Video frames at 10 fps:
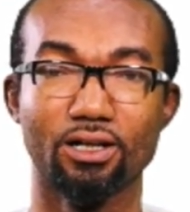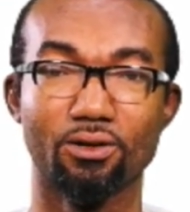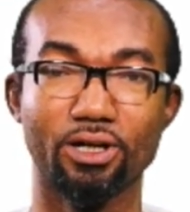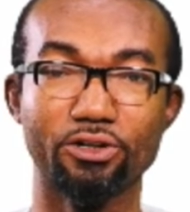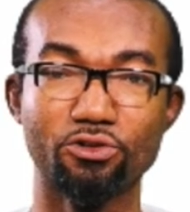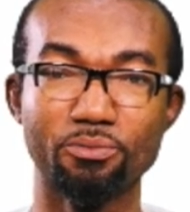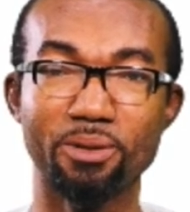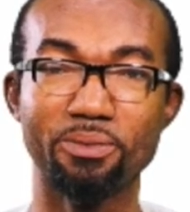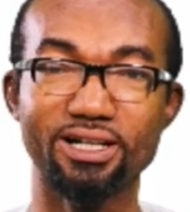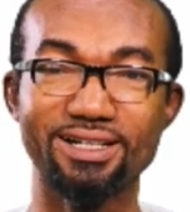When you
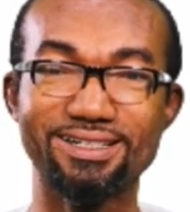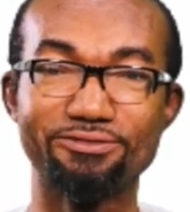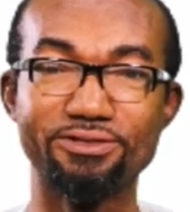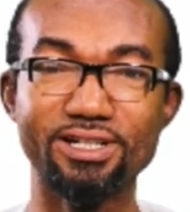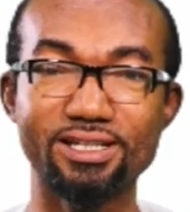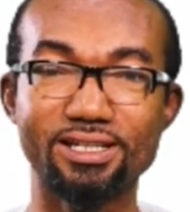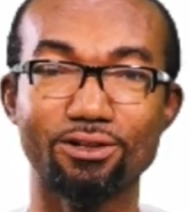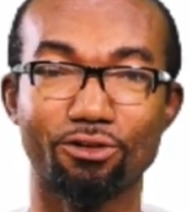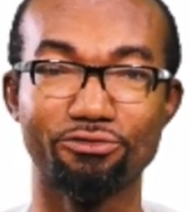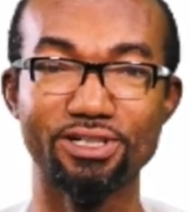remember the definition
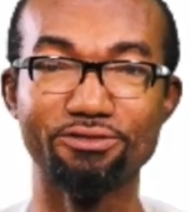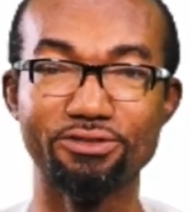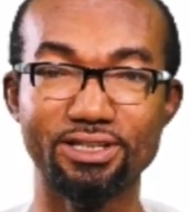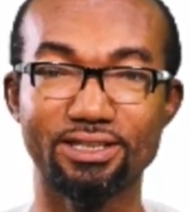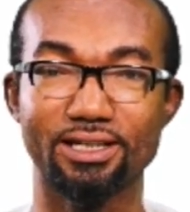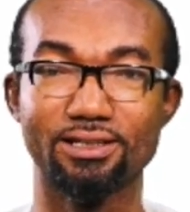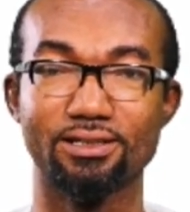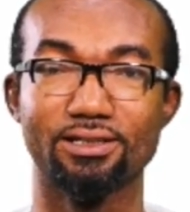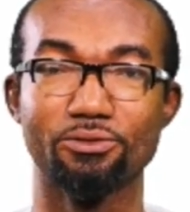of living things,